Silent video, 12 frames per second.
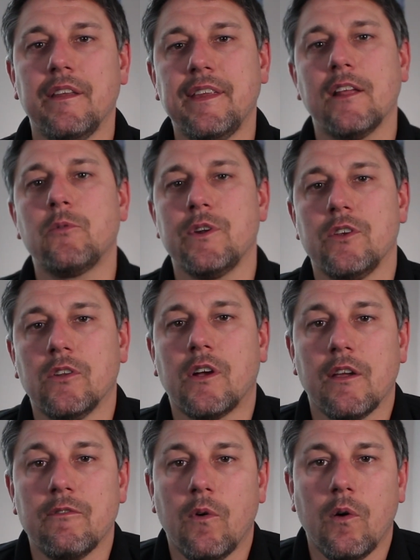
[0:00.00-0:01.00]
That's what you're
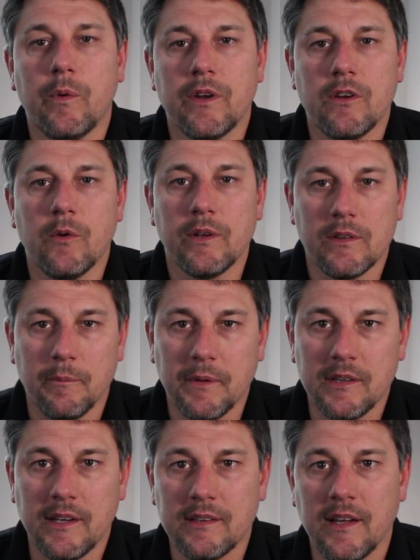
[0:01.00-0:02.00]
looking for when you're doing
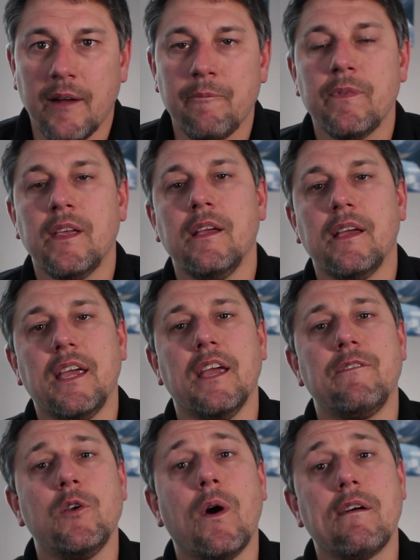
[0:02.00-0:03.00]
something like that.
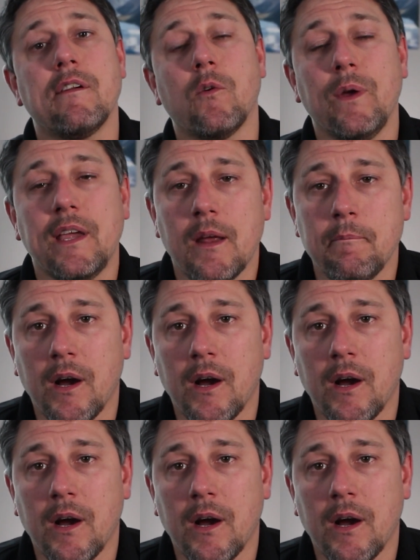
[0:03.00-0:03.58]
If you are in a weekend